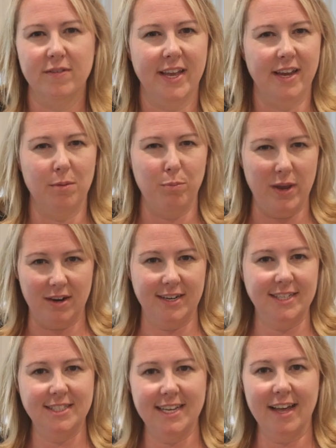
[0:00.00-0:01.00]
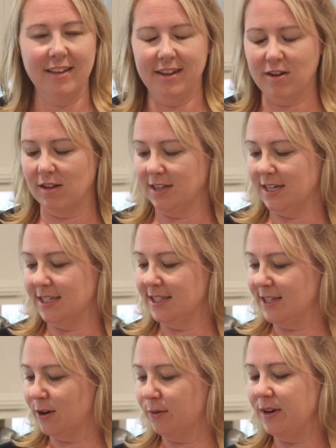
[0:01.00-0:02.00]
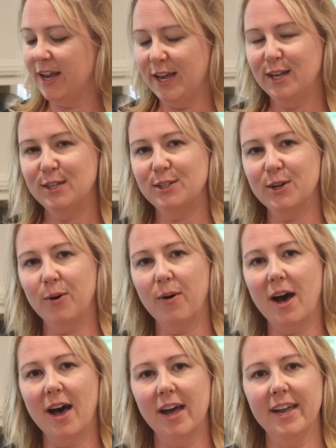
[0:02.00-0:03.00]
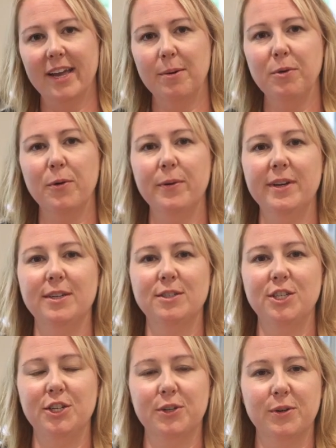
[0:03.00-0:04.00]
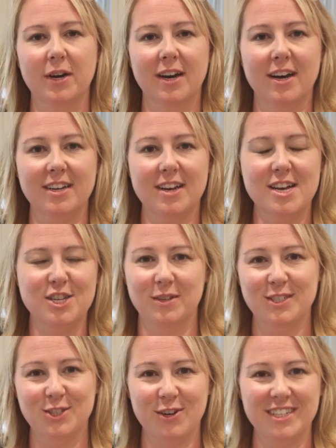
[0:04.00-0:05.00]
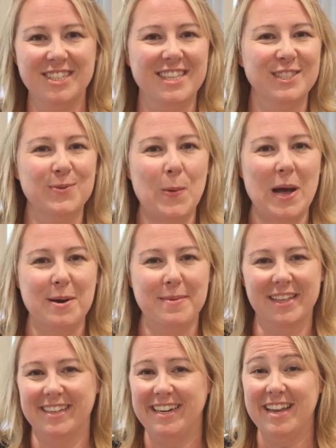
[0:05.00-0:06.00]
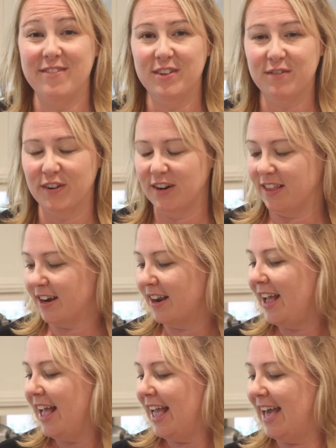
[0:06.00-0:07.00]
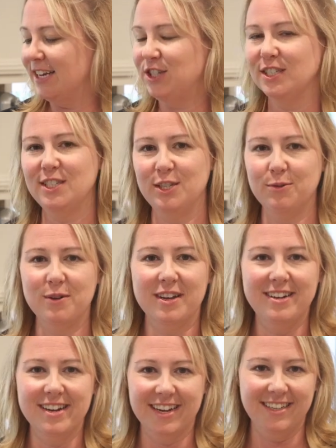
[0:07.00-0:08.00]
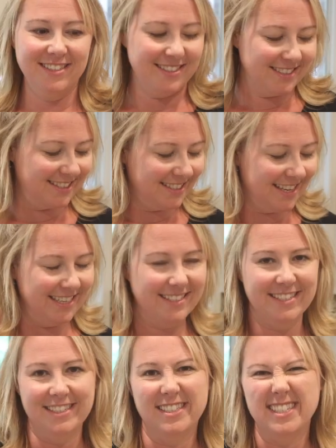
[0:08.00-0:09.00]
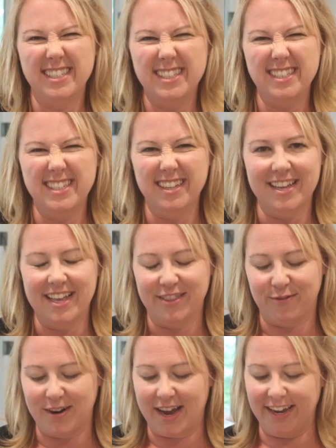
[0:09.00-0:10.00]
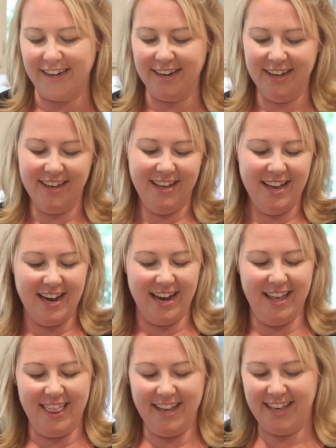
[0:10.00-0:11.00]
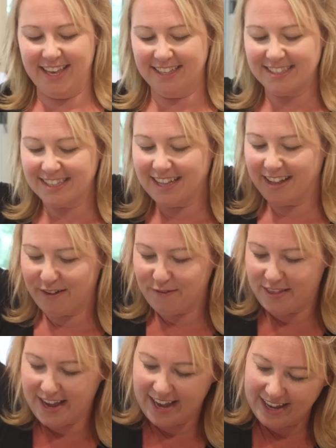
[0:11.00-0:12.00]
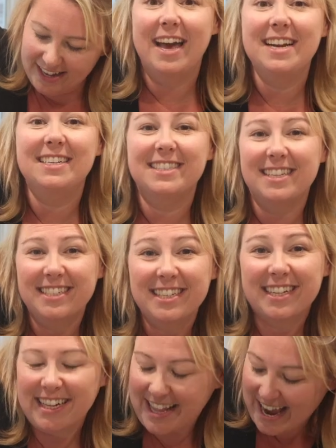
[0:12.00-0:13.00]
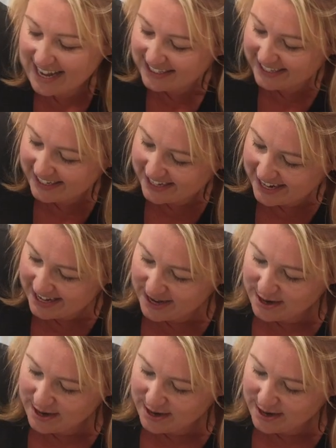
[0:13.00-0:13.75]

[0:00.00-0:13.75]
of like a berry salad all on its own. So I am going to stretch this watermelon even further and just do nice slices still on the rind. I think kids love that, and it's such a classic